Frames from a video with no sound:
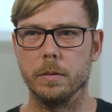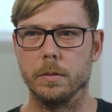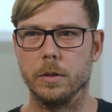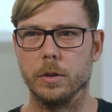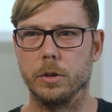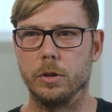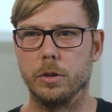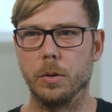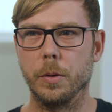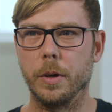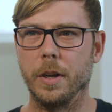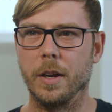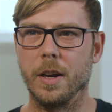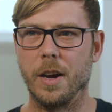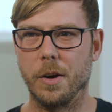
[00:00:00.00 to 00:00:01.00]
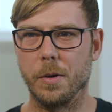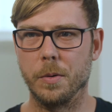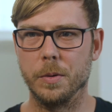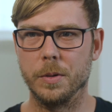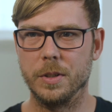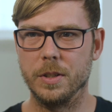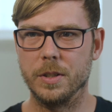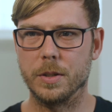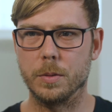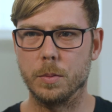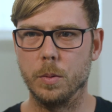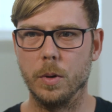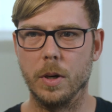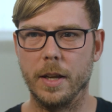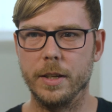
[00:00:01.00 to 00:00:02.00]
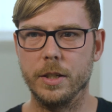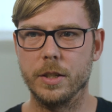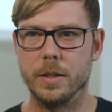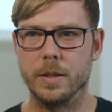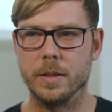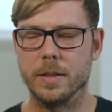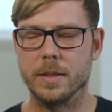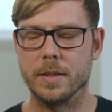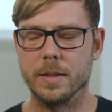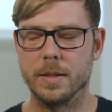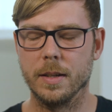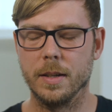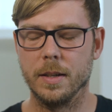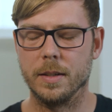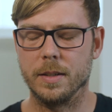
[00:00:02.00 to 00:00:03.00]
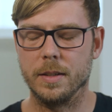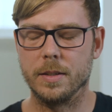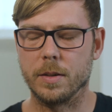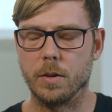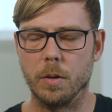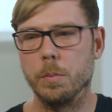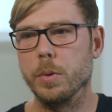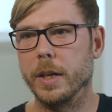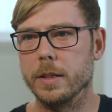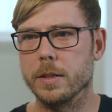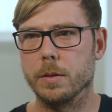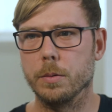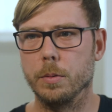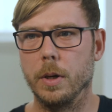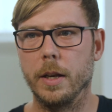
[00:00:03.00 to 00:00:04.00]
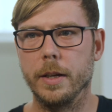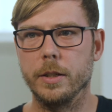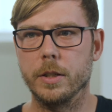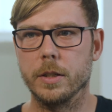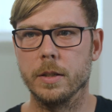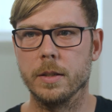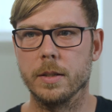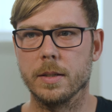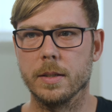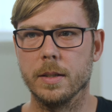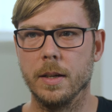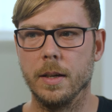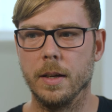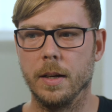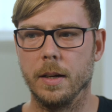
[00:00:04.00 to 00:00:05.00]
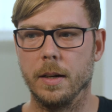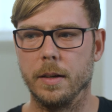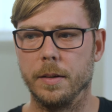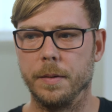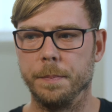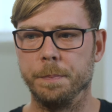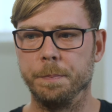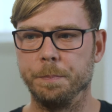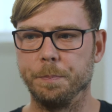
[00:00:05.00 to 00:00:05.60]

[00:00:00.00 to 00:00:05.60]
showing how these relations, these complex relations, are